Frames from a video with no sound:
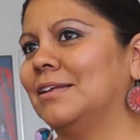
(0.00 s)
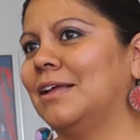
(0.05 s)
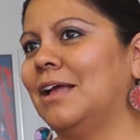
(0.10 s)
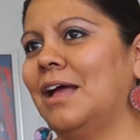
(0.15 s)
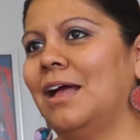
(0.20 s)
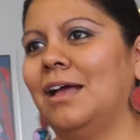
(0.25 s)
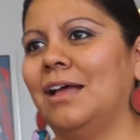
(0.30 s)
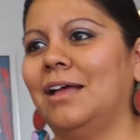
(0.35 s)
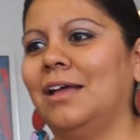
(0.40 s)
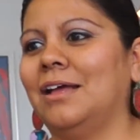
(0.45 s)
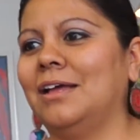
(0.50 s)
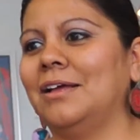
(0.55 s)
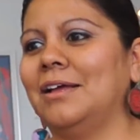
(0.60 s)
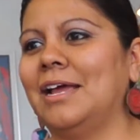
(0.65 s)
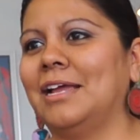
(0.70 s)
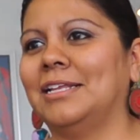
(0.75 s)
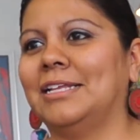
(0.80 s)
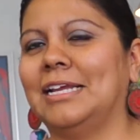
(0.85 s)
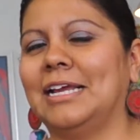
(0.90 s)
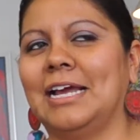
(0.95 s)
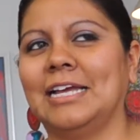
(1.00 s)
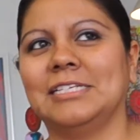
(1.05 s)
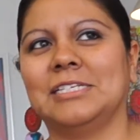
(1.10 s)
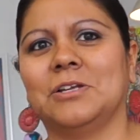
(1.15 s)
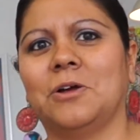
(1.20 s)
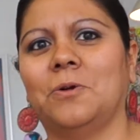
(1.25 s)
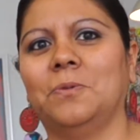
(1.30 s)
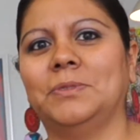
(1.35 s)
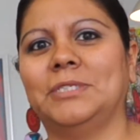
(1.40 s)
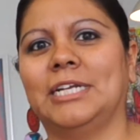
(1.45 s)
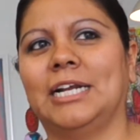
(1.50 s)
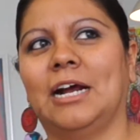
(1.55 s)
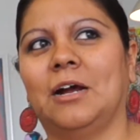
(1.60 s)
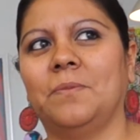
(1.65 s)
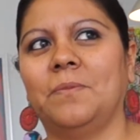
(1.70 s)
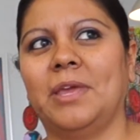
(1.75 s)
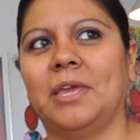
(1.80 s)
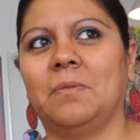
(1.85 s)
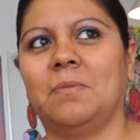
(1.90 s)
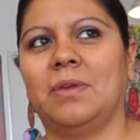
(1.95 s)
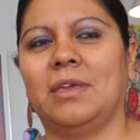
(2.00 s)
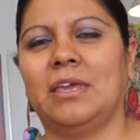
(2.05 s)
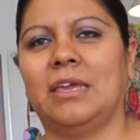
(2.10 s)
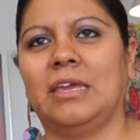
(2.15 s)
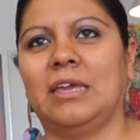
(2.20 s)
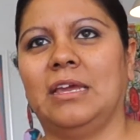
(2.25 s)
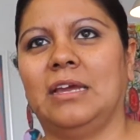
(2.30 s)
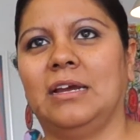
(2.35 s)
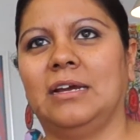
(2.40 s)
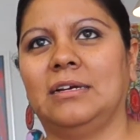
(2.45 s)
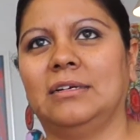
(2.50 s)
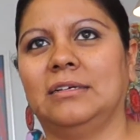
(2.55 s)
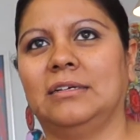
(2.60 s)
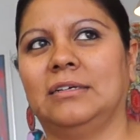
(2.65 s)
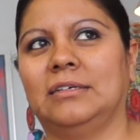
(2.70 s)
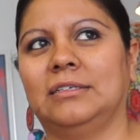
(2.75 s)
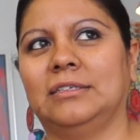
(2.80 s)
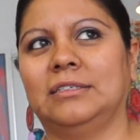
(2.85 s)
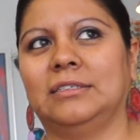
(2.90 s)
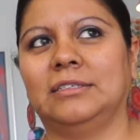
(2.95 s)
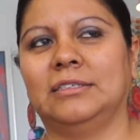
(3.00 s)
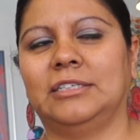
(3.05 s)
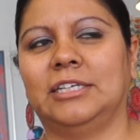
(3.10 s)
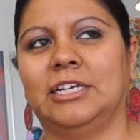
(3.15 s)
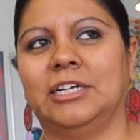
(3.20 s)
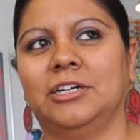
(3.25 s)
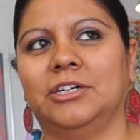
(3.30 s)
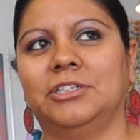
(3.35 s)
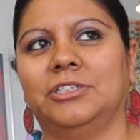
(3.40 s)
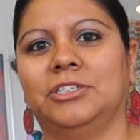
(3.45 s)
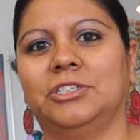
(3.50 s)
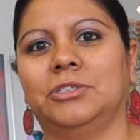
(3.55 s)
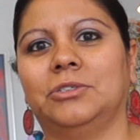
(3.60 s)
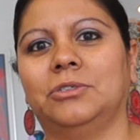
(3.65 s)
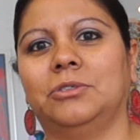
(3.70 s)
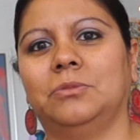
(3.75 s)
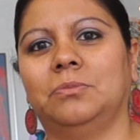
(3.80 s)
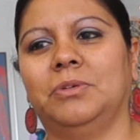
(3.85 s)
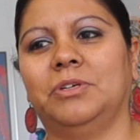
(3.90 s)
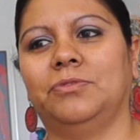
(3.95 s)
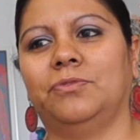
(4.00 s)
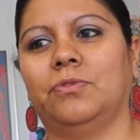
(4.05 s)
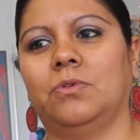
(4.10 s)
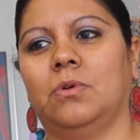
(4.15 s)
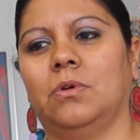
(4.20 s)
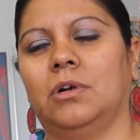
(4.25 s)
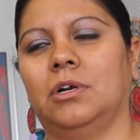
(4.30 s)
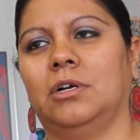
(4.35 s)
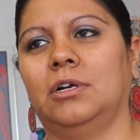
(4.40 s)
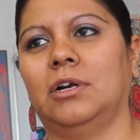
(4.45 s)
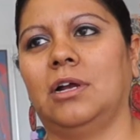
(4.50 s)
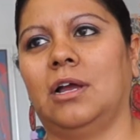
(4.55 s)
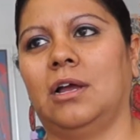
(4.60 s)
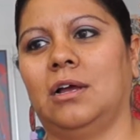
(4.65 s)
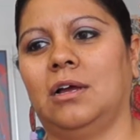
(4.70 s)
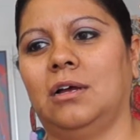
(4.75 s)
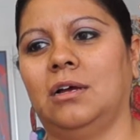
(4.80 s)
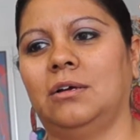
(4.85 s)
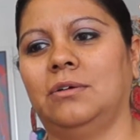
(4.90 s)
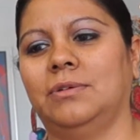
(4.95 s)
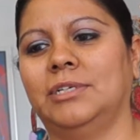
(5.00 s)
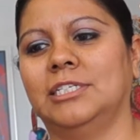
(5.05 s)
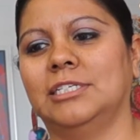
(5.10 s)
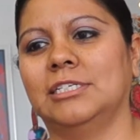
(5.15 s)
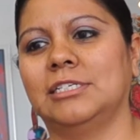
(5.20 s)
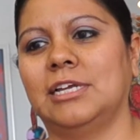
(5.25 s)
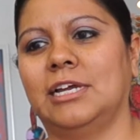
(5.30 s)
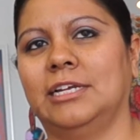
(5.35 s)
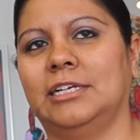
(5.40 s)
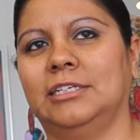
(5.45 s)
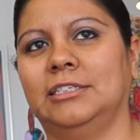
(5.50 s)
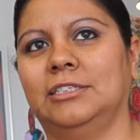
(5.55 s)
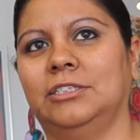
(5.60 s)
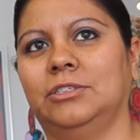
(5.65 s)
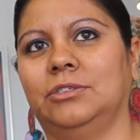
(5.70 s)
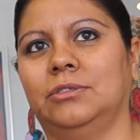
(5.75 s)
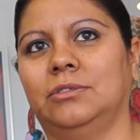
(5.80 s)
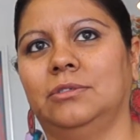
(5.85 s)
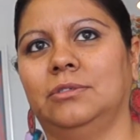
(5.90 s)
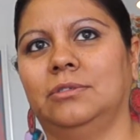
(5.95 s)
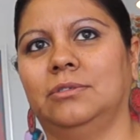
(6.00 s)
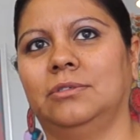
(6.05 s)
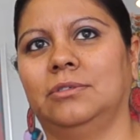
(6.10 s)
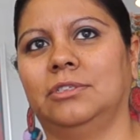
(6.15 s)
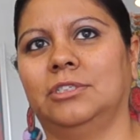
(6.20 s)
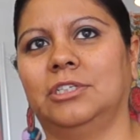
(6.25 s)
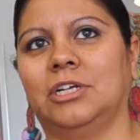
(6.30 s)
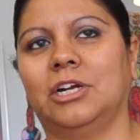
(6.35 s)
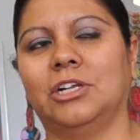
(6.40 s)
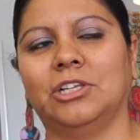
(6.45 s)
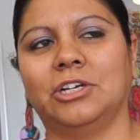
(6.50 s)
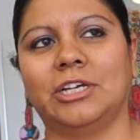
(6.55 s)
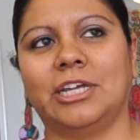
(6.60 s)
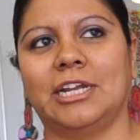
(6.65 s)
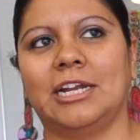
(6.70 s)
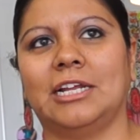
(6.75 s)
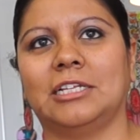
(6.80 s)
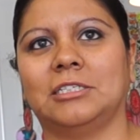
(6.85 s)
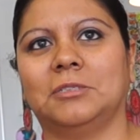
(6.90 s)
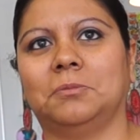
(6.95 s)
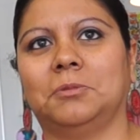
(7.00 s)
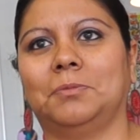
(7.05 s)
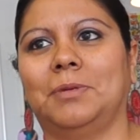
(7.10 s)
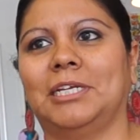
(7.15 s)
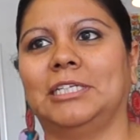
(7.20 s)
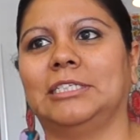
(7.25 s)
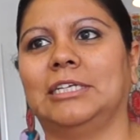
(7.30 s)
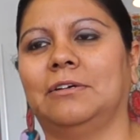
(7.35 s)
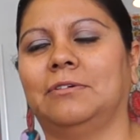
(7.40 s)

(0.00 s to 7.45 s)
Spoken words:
I think I scoped it out maybe a year or two before we decided to start looking at some space.